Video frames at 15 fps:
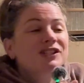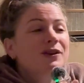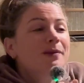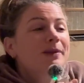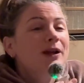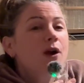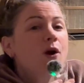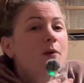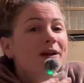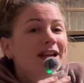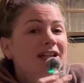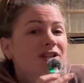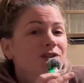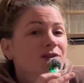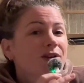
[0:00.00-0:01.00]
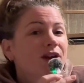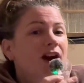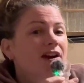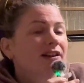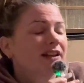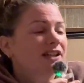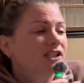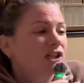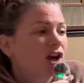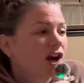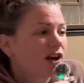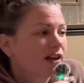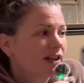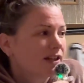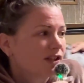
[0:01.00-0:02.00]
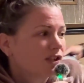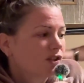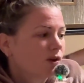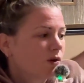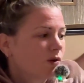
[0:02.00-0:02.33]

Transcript: So I'm like, oh, we need to do the garden. Let's garden. So